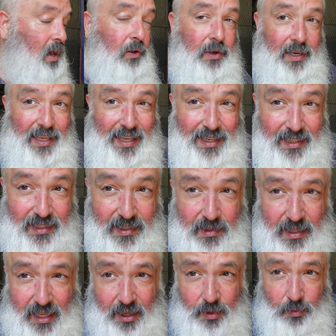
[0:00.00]
Want to get
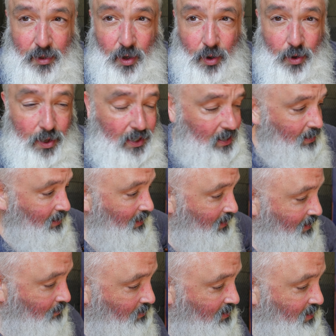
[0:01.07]
the other one on. I'll get
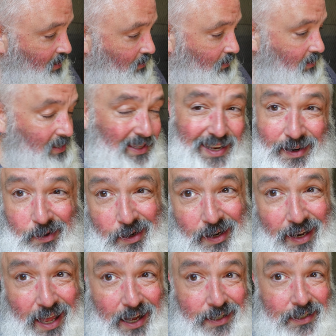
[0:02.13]
them settled, and then I'm going to
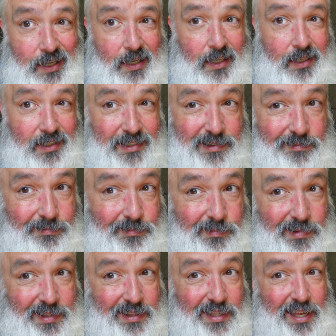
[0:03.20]
Loctite it.
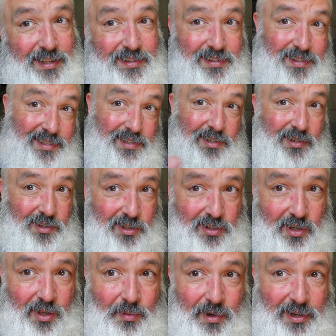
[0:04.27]
And I'll
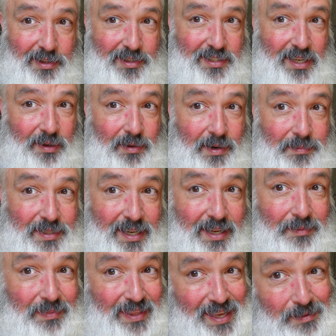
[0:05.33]
show you what it looks like when I'm
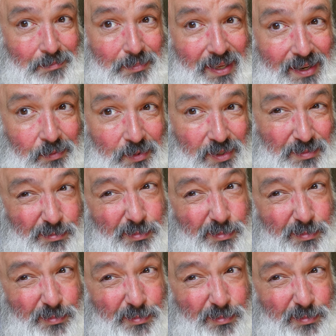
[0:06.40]
done. But that pin was